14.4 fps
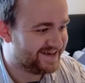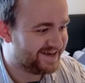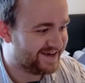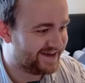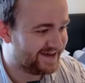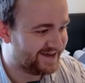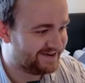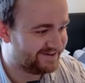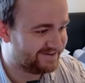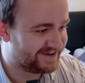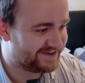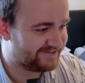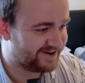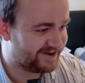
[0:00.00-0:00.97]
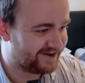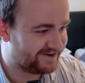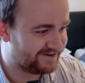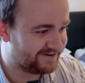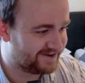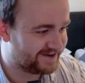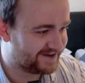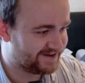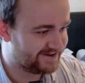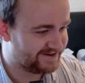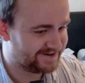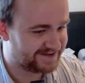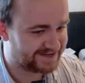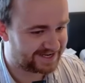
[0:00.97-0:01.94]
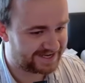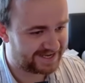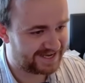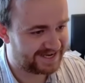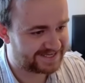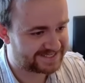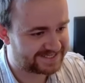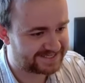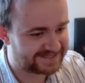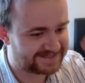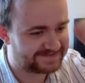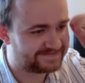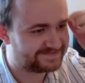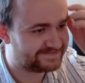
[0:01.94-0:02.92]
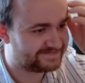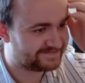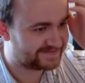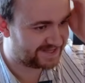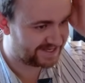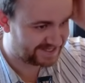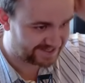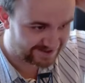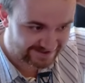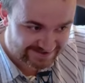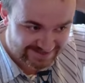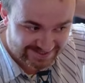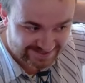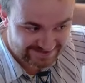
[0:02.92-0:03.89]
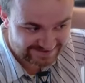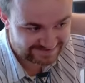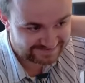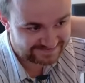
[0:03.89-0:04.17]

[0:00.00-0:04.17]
Oh, we'll give a Hongo, I guess. There's Hongo.